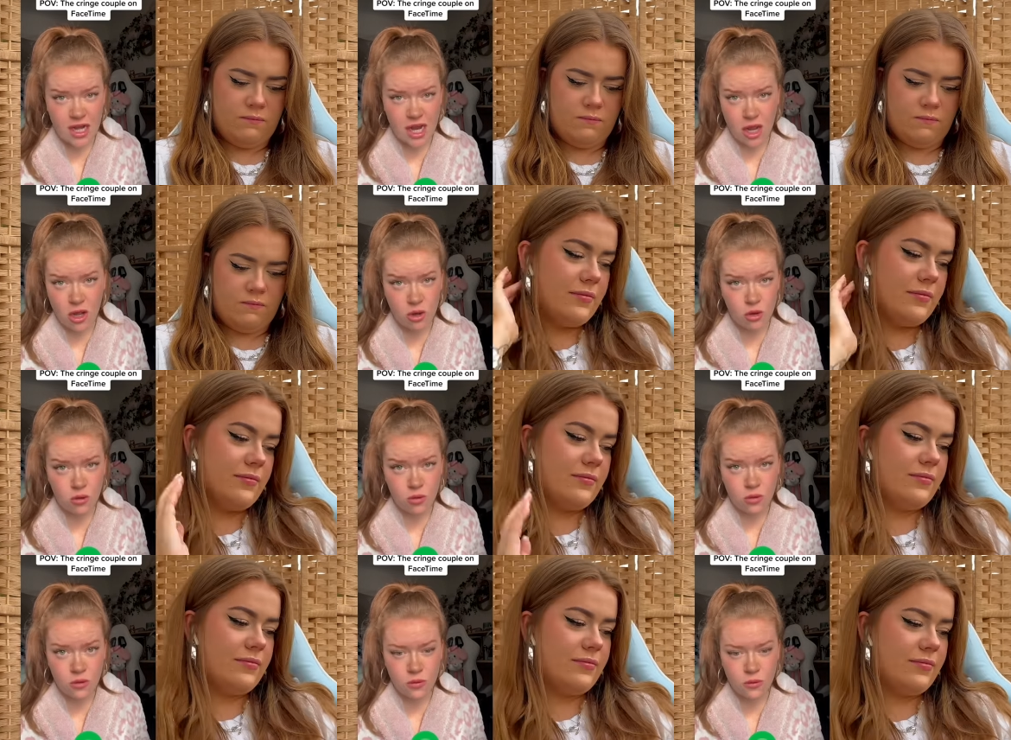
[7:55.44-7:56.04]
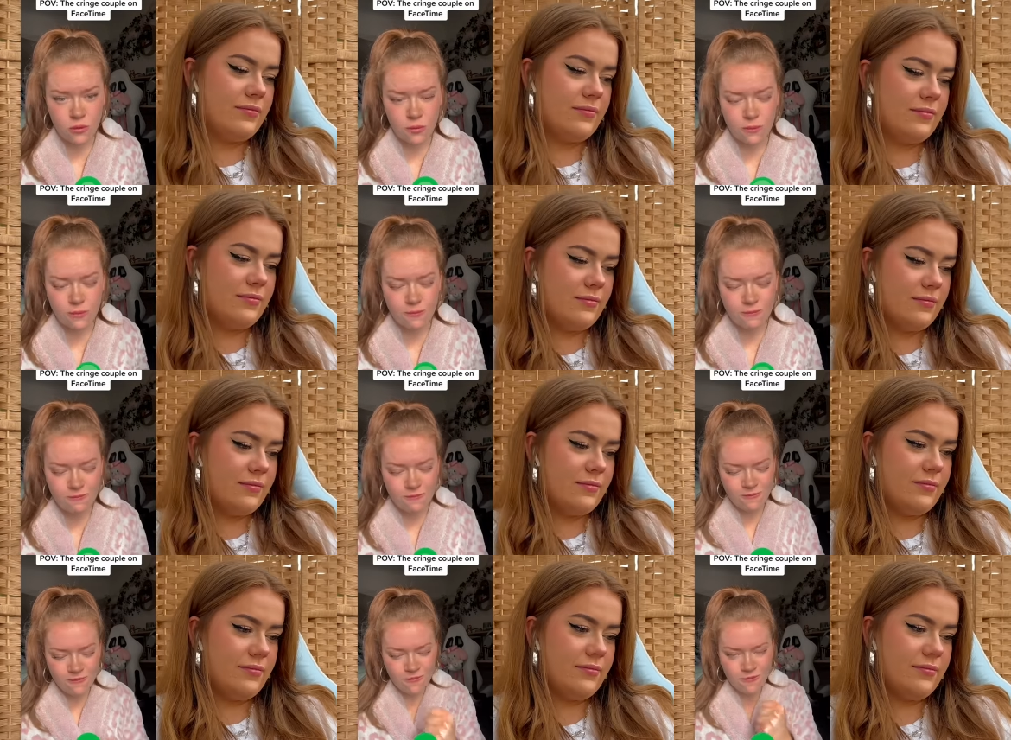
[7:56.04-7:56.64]
Speaker 1: now, Wait till you see the...
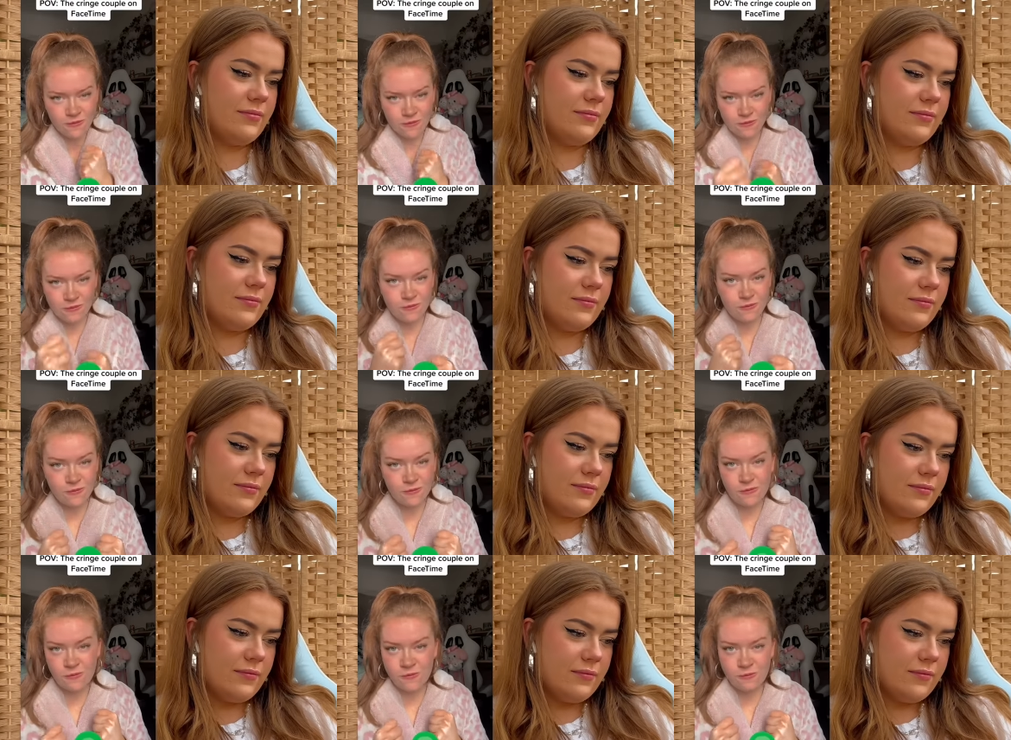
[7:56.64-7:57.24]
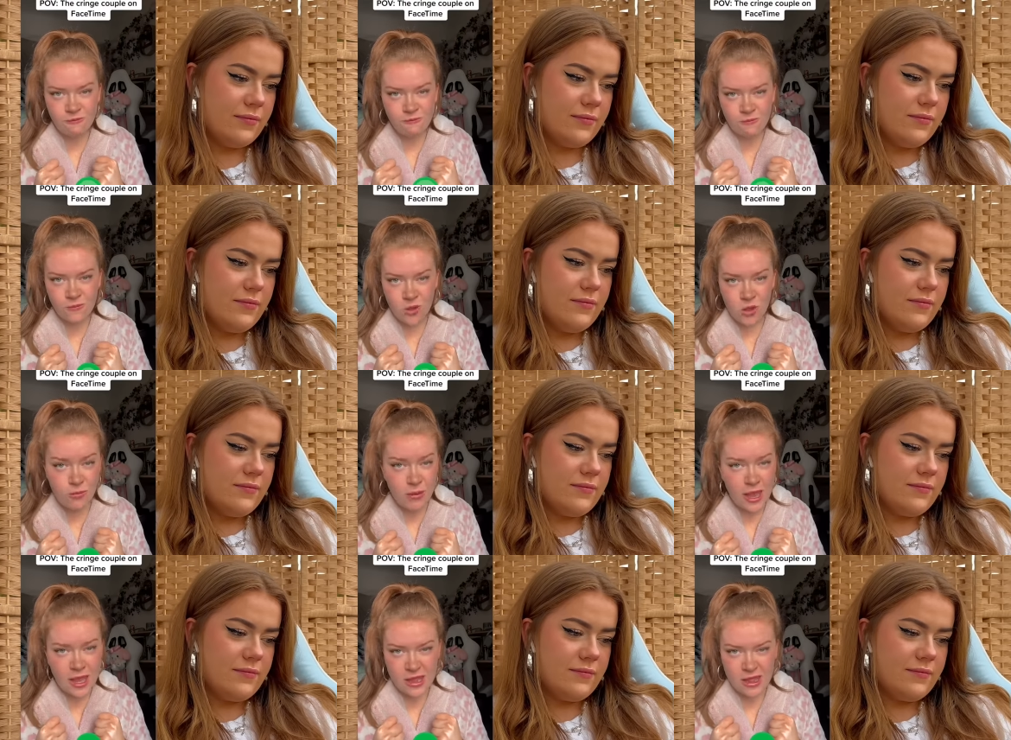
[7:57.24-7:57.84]
you
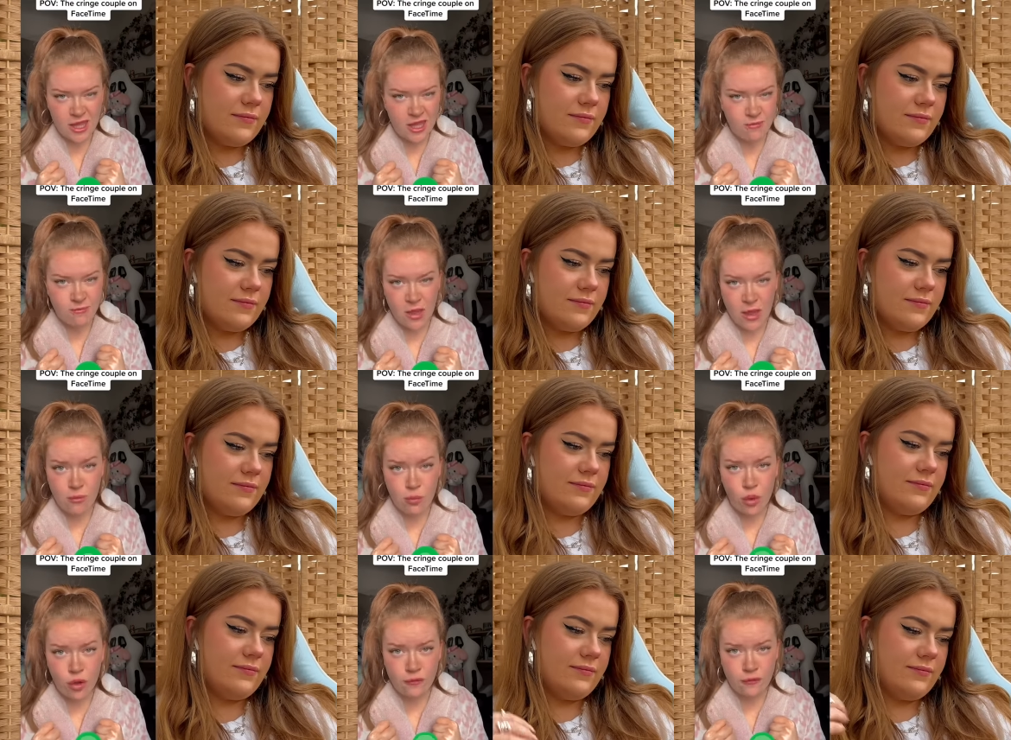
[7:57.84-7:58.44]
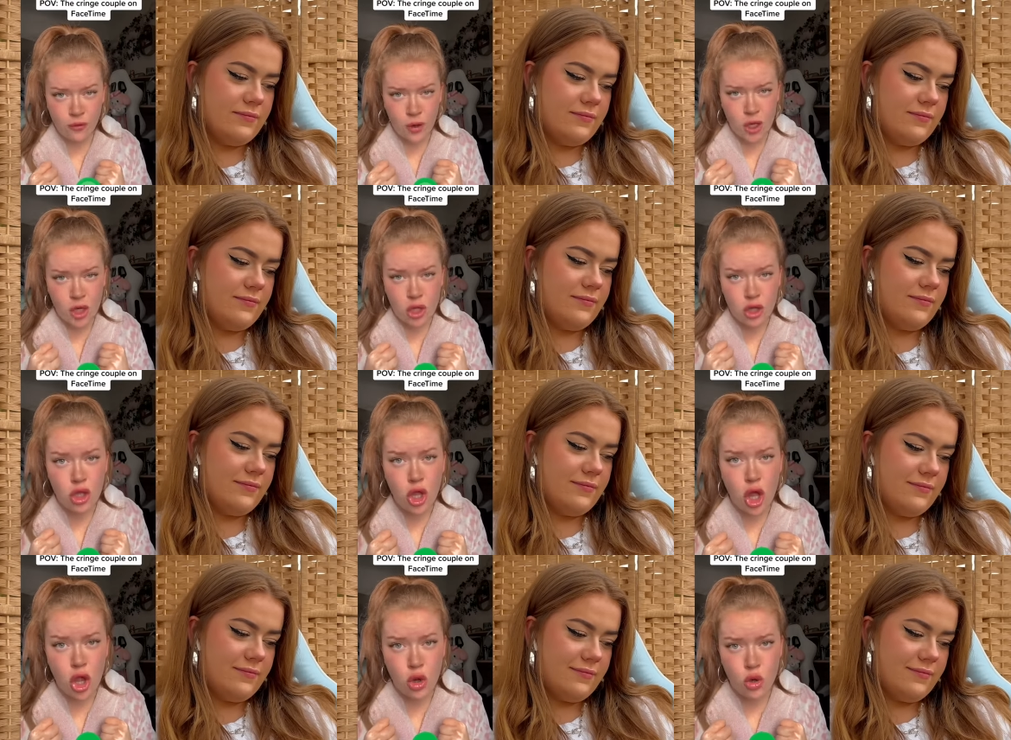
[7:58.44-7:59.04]
better leave my boyfriend
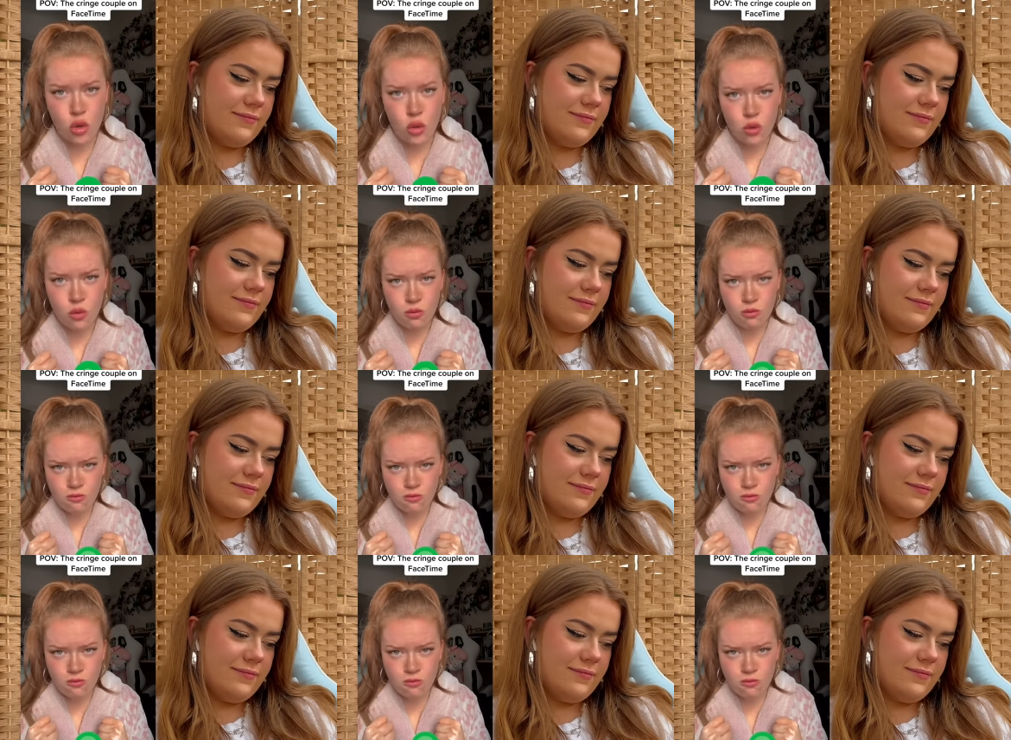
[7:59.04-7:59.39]
alone.